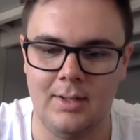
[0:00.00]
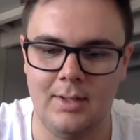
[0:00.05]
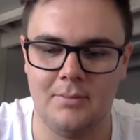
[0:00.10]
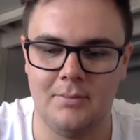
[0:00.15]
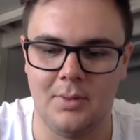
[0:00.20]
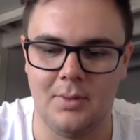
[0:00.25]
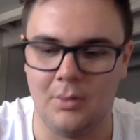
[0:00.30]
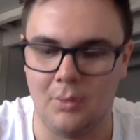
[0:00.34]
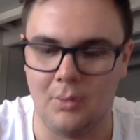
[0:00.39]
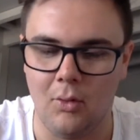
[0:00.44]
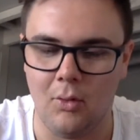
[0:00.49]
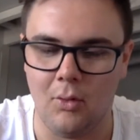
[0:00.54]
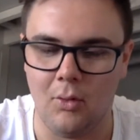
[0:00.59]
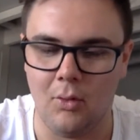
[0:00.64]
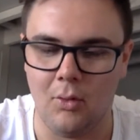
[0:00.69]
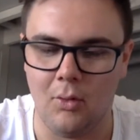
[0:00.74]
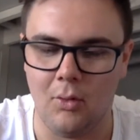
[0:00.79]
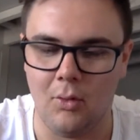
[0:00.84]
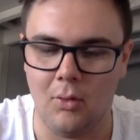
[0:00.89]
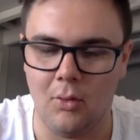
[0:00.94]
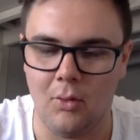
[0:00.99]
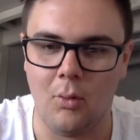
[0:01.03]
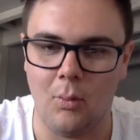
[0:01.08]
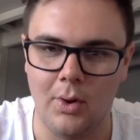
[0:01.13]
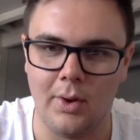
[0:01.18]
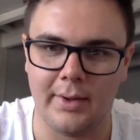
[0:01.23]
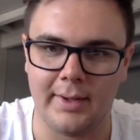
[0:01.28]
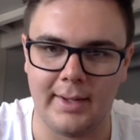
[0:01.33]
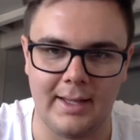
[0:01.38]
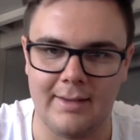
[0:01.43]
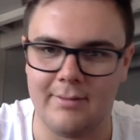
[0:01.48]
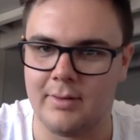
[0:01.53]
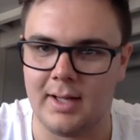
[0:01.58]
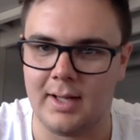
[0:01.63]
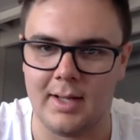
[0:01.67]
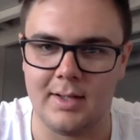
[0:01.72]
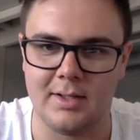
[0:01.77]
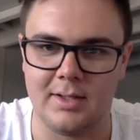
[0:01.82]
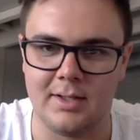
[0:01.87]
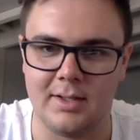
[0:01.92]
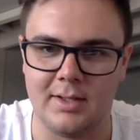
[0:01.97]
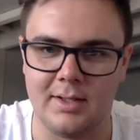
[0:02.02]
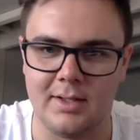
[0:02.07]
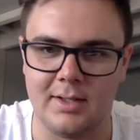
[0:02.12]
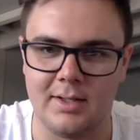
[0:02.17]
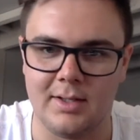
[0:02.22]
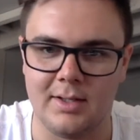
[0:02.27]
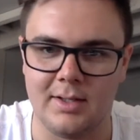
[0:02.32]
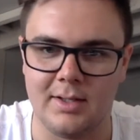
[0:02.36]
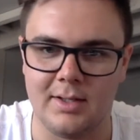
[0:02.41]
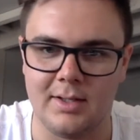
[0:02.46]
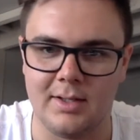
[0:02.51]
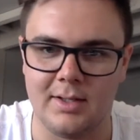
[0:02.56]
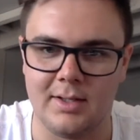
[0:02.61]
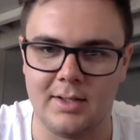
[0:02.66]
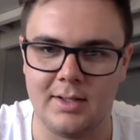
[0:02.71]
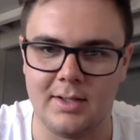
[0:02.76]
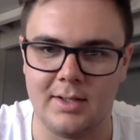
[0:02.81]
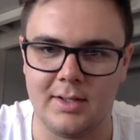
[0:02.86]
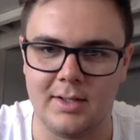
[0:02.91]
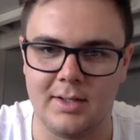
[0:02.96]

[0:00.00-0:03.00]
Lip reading: we were all working every day packing orders.